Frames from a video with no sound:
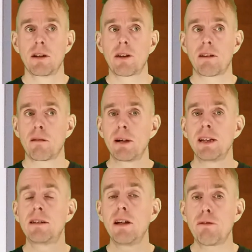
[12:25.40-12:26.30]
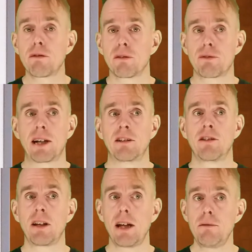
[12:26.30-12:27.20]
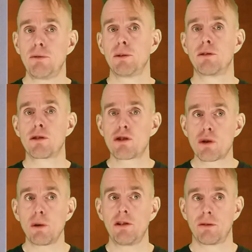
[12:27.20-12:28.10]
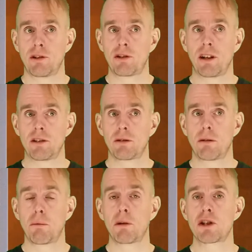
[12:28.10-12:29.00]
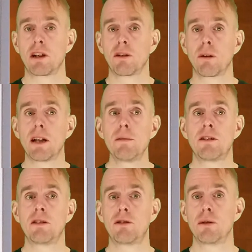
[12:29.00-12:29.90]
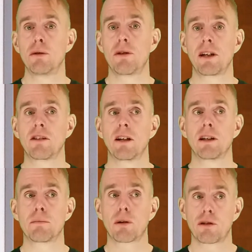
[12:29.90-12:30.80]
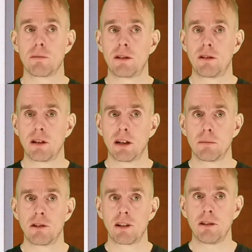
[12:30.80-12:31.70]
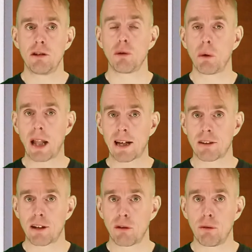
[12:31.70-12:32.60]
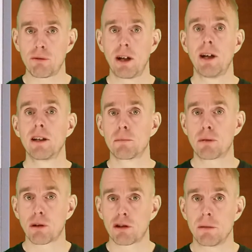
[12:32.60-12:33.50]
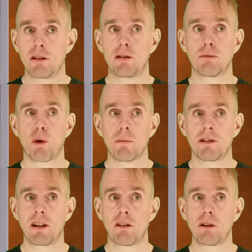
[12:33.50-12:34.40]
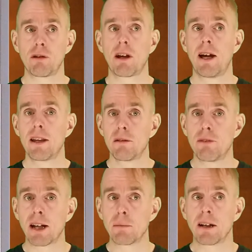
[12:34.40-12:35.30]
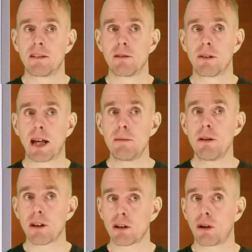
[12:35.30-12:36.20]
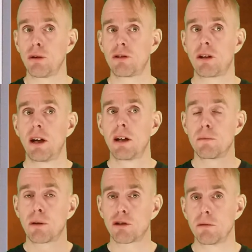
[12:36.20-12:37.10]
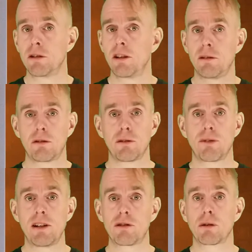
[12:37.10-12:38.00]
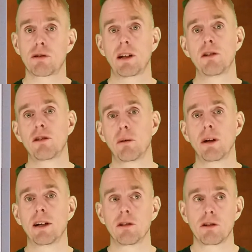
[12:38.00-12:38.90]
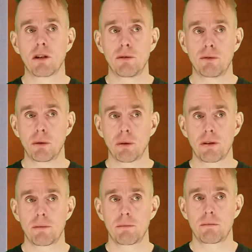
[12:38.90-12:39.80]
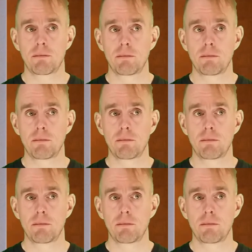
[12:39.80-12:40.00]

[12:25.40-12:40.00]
that there are many different factors that influence the choice of a site, which are not limited to things like the proximity to urban centres or lack thereof, the proximity to raw materials, the availability of labour, the cost, the proximity to feedstocks, and so on and so forth.